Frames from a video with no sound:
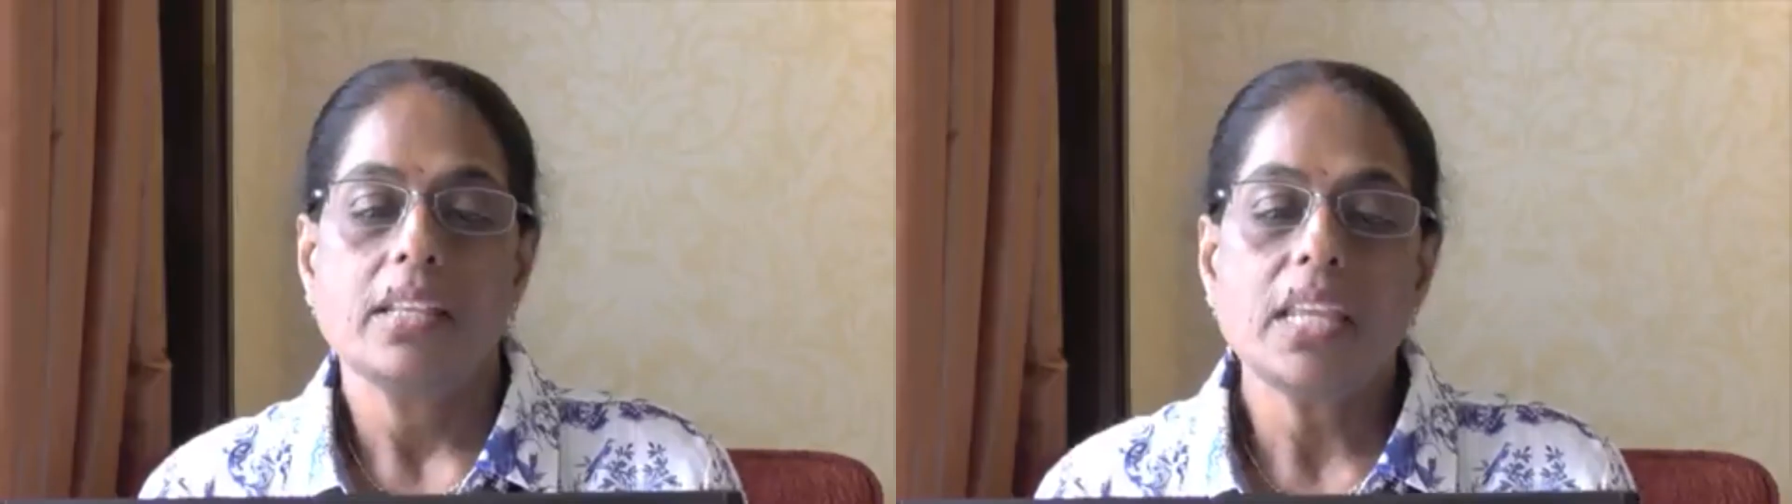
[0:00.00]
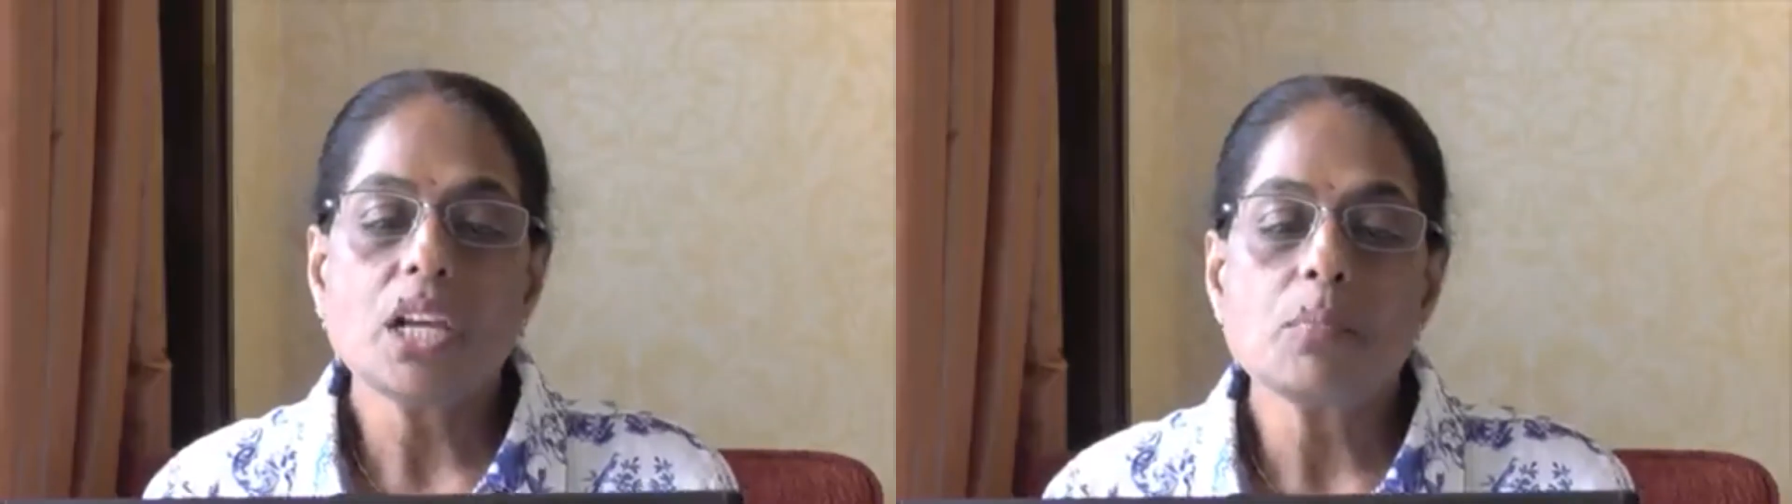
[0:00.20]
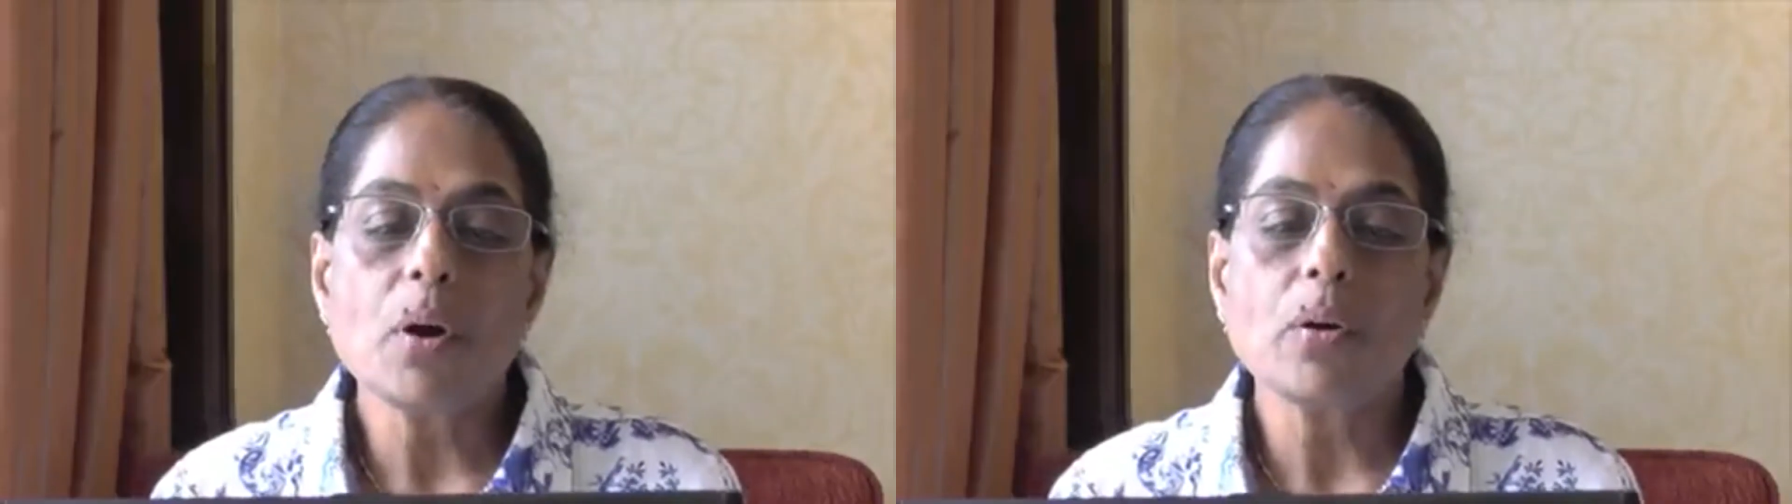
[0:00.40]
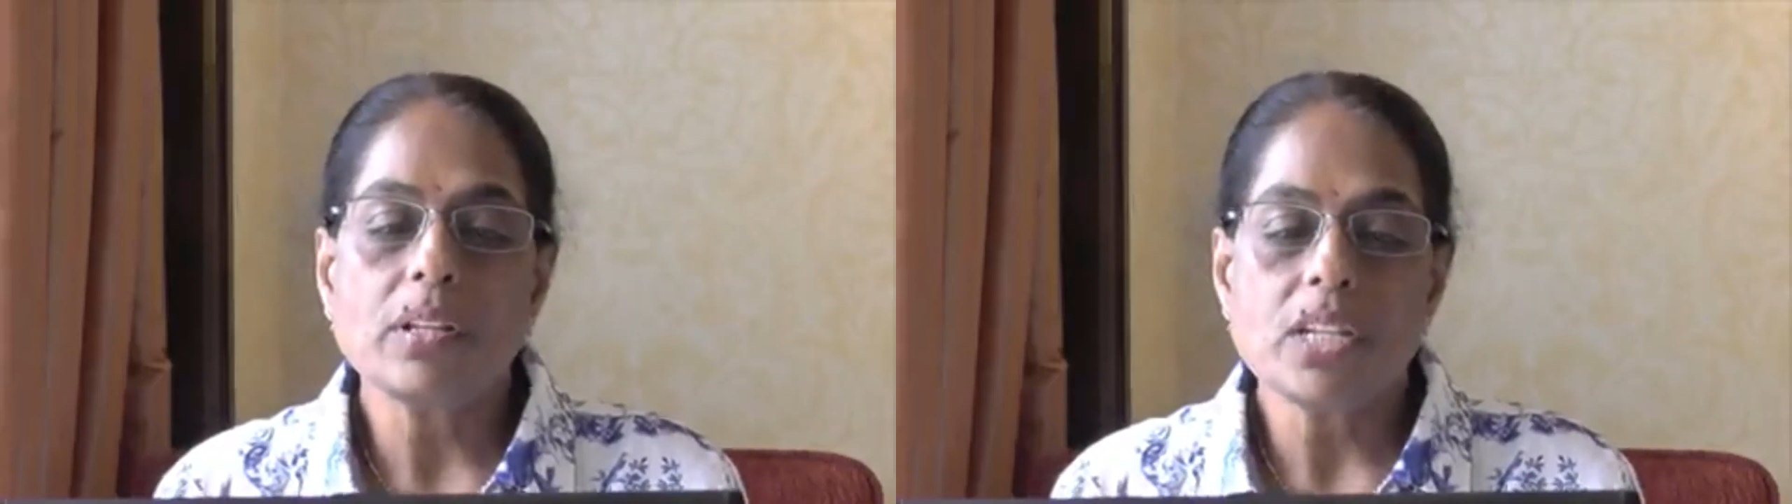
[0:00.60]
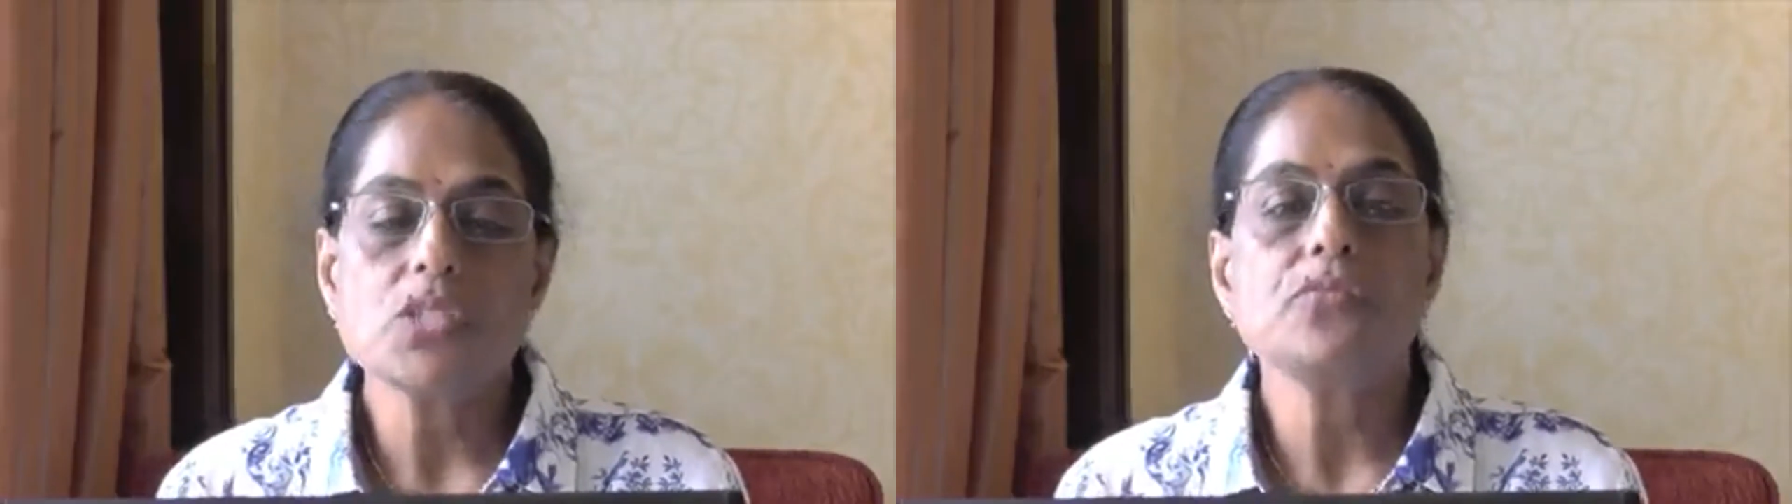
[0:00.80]
Think
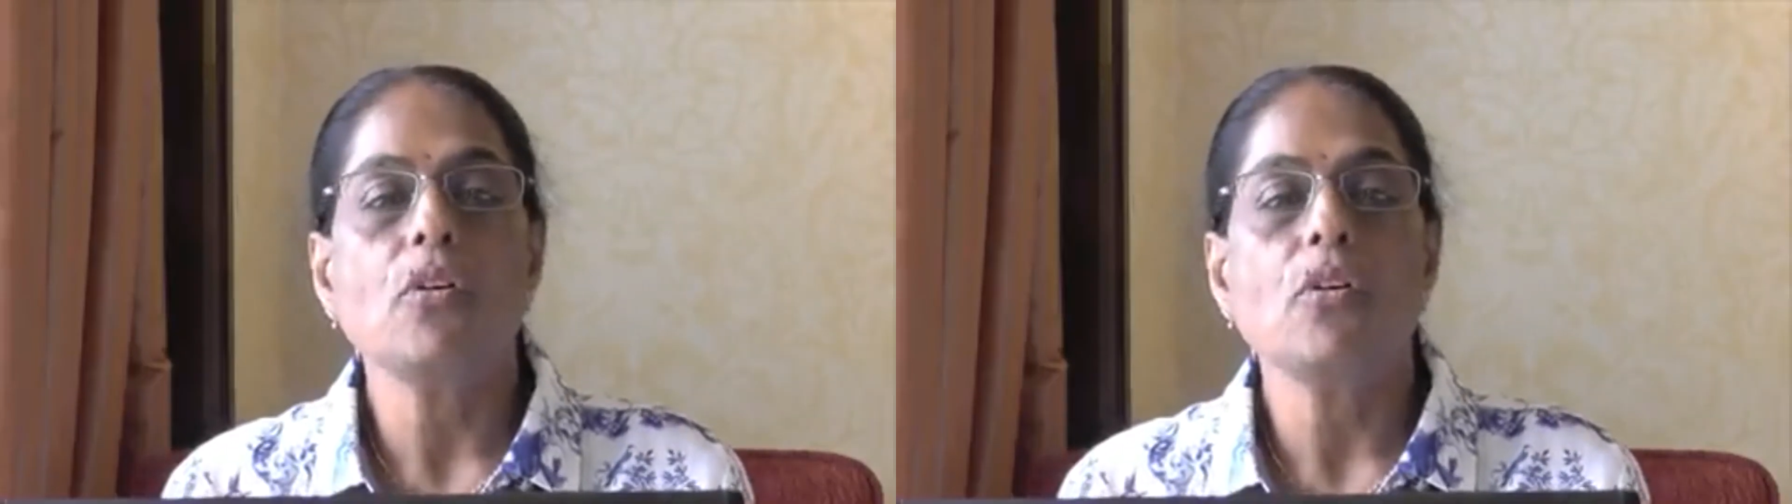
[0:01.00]
about these